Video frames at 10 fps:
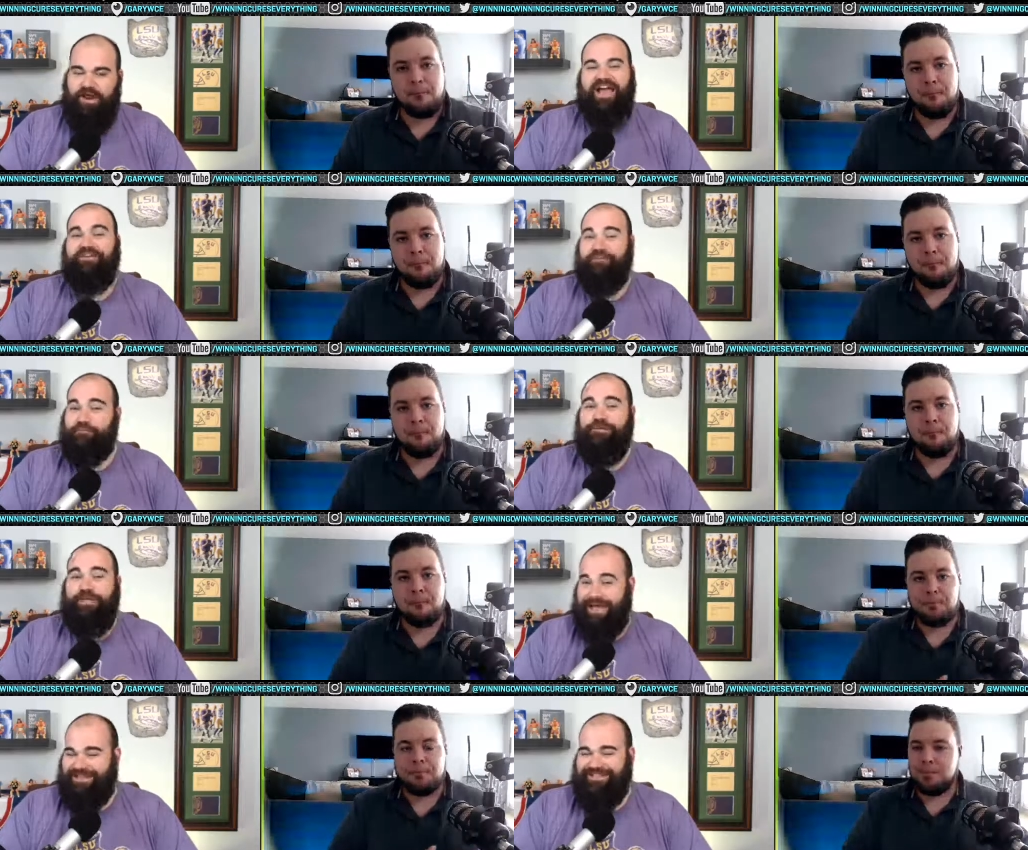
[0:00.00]
Speaker 1: I do
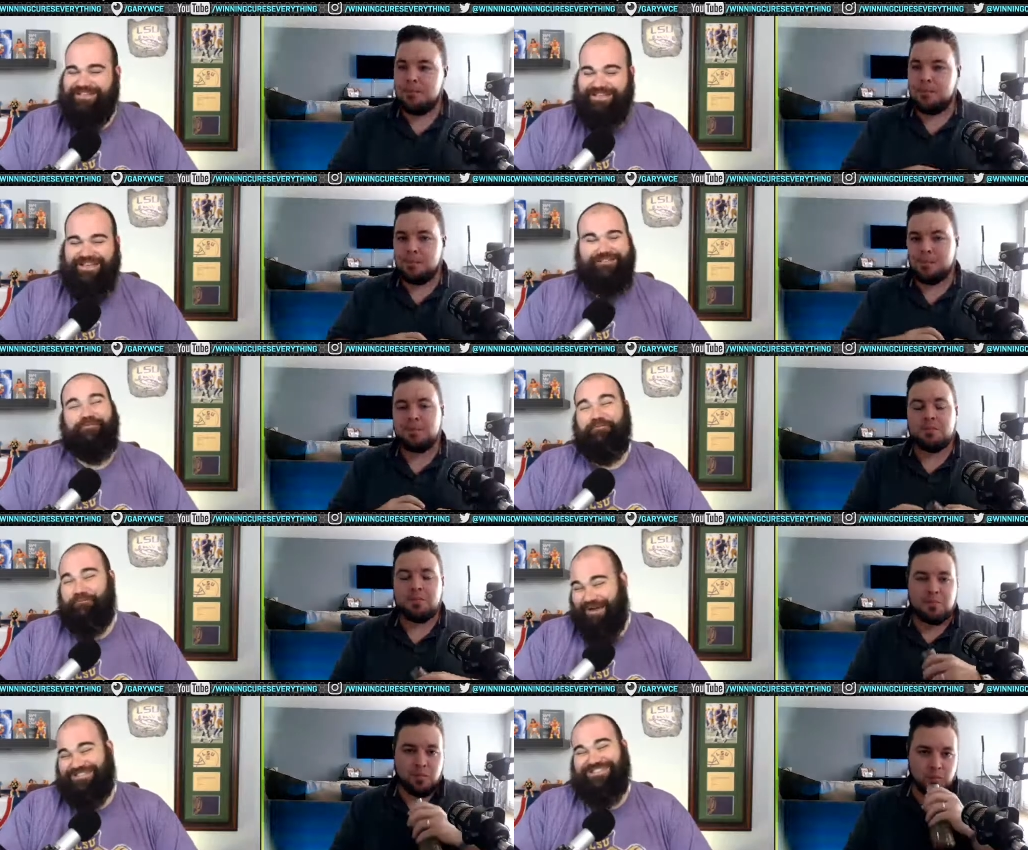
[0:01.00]
like Tennessee. If you've
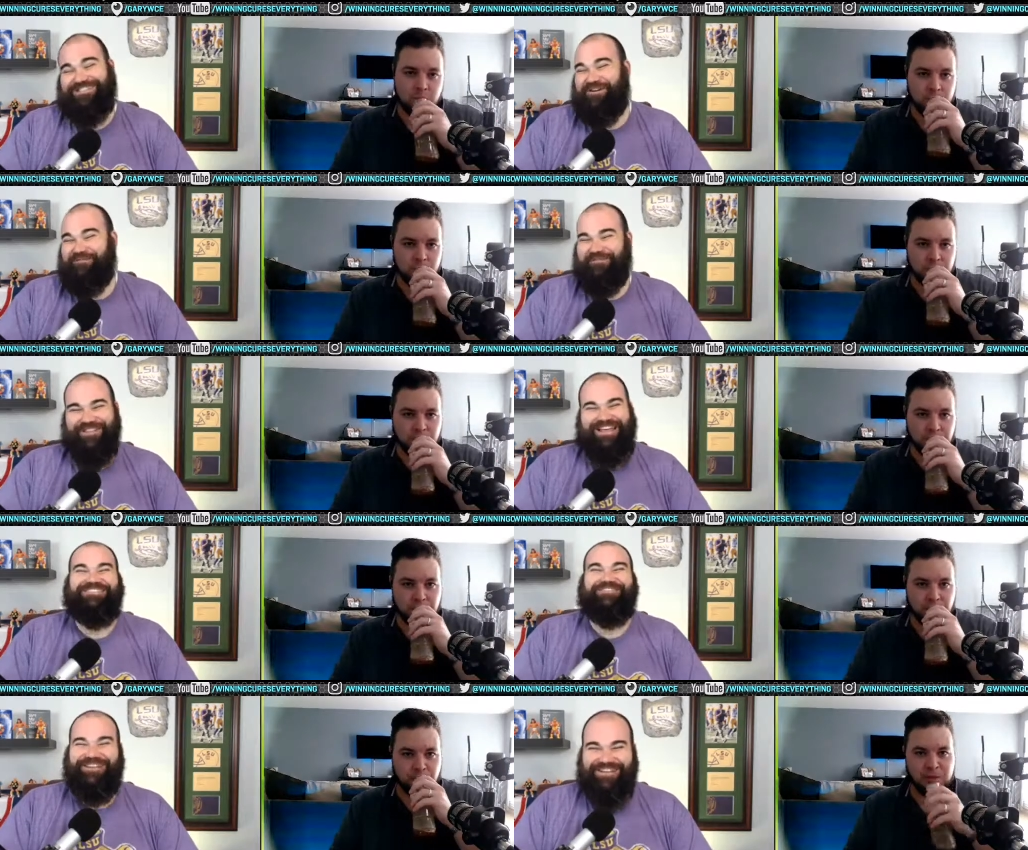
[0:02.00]
watched this show for the
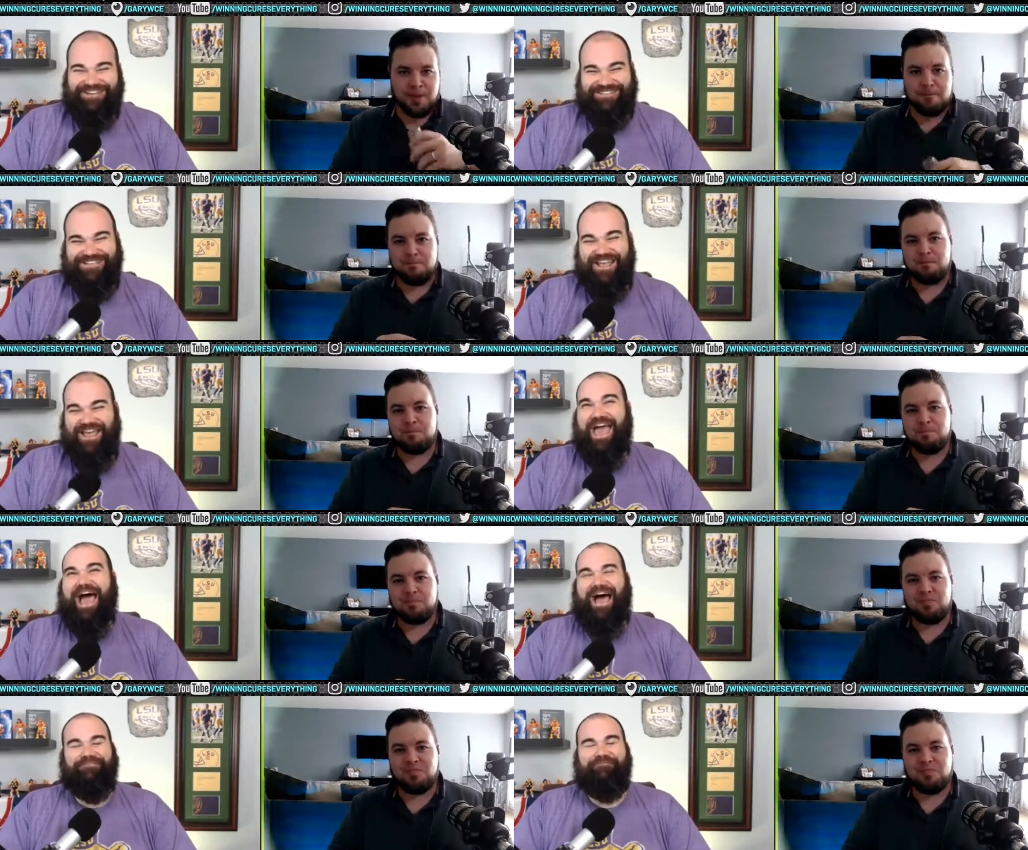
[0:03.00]
last 3 years,
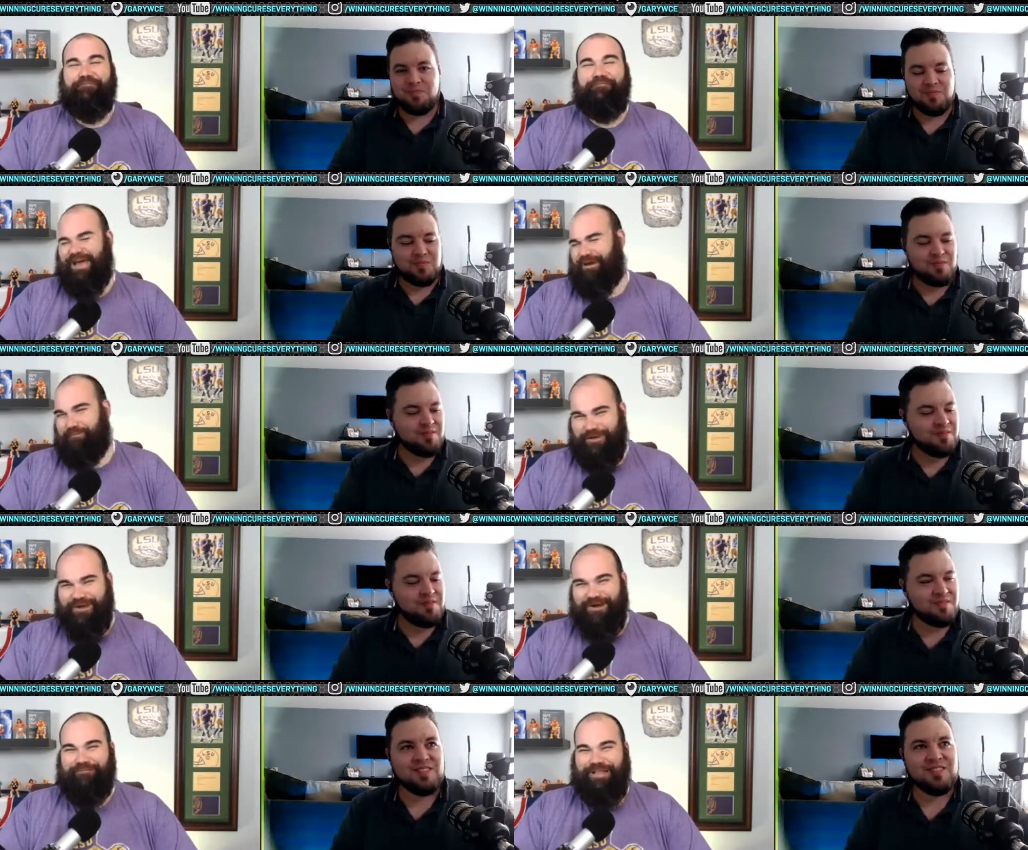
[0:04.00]
I've kind of
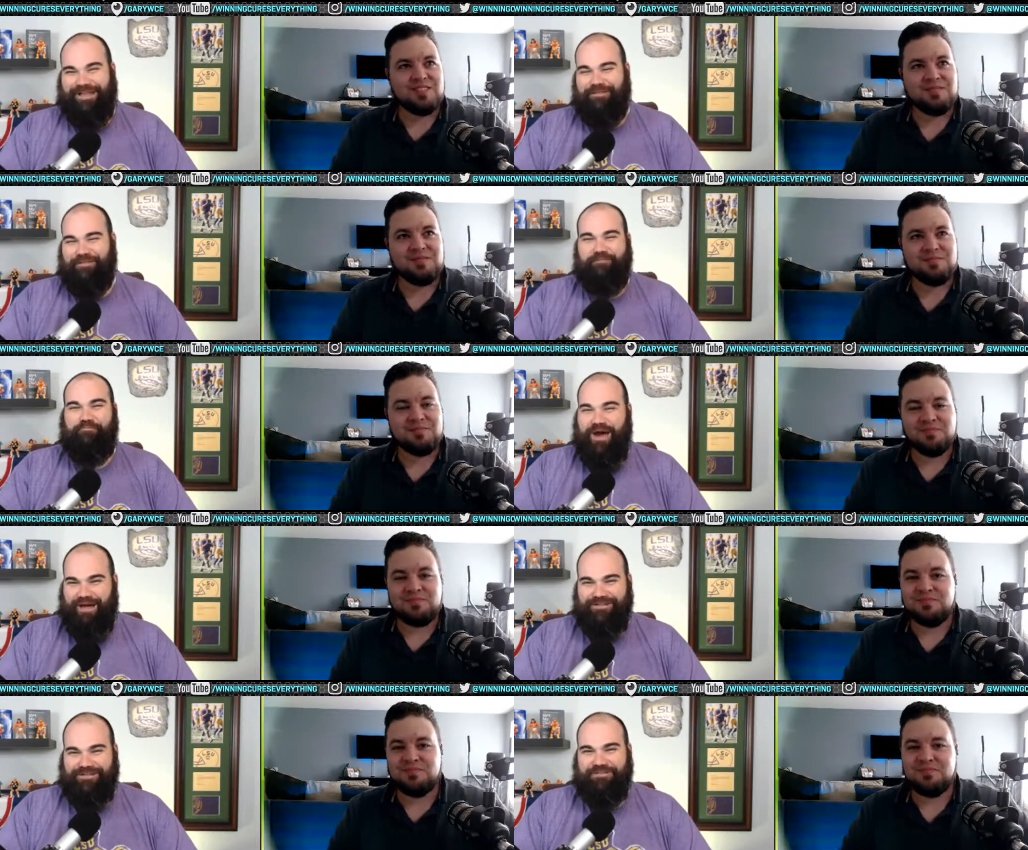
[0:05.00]
become like the
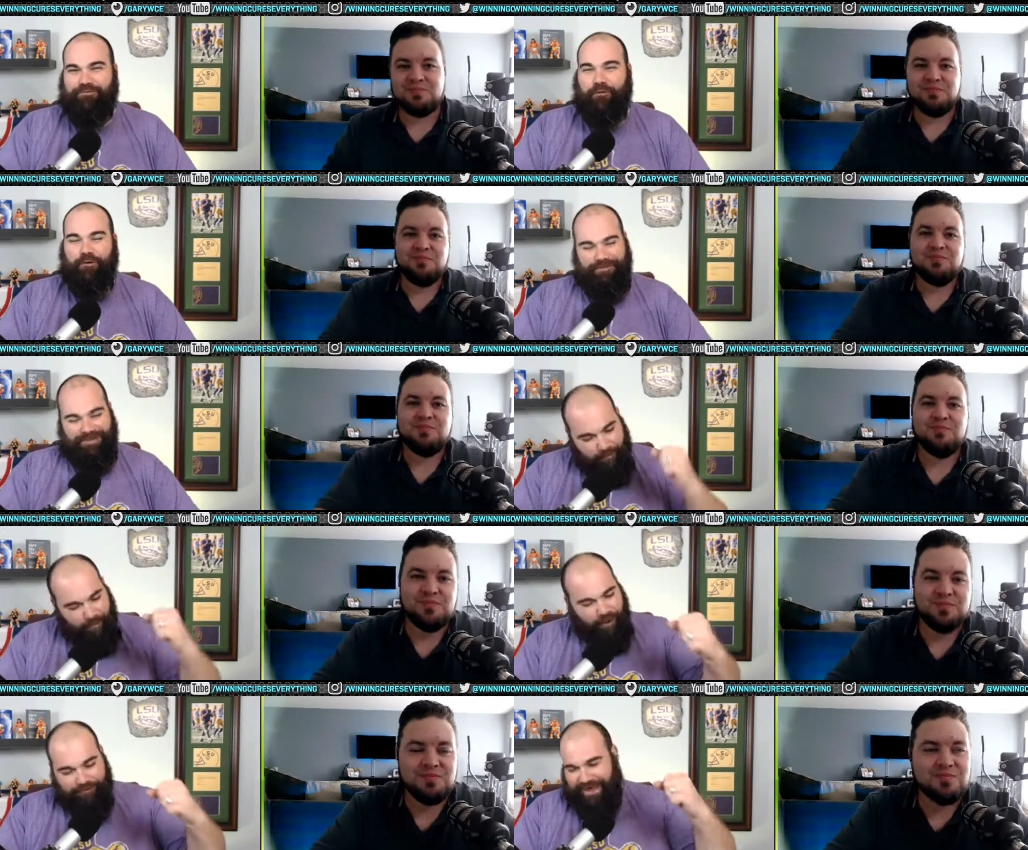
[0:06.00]
apologist for them. Come
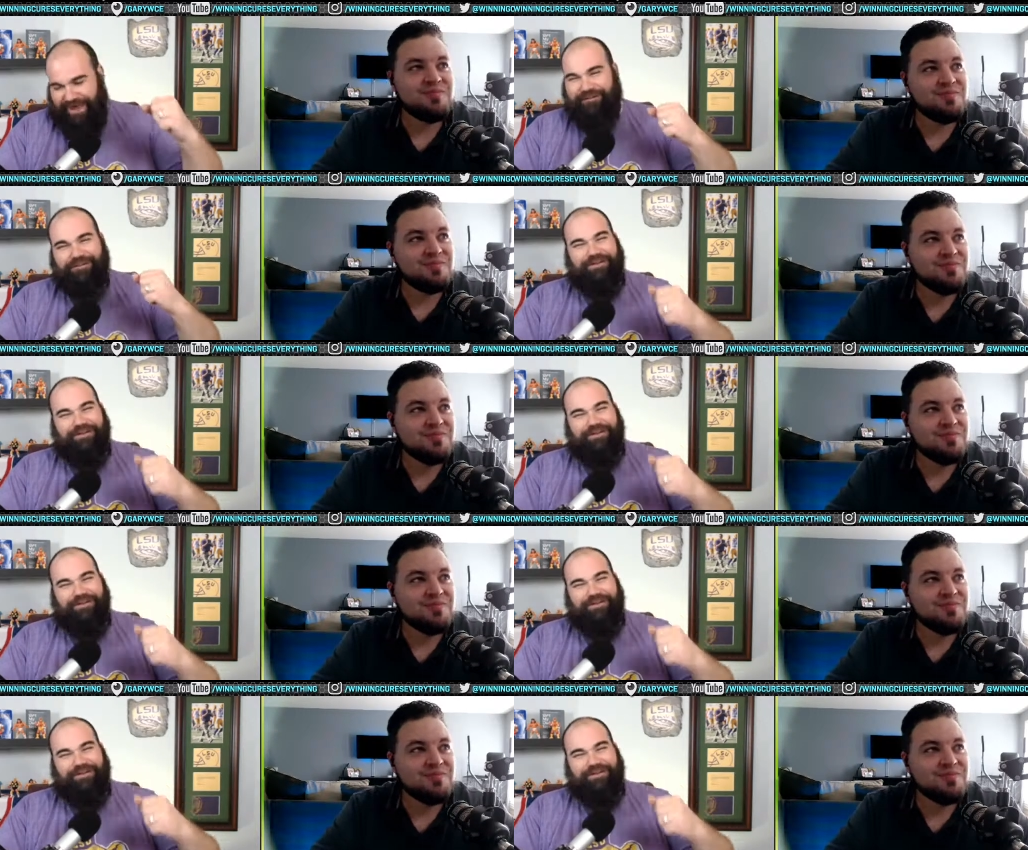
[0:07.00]
on now.